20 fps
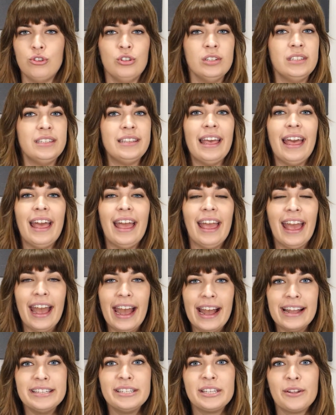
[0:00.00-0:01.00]
Just
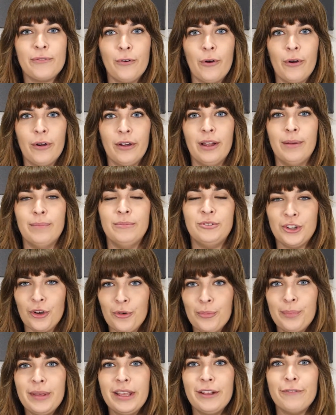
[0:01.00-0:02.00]
ask for them.
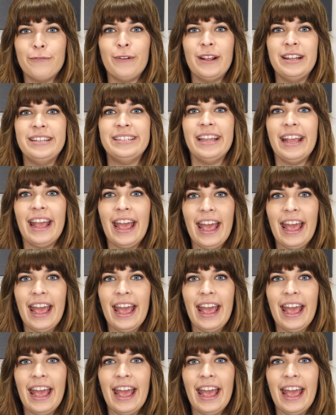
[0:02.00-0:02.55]
Don't be afraid to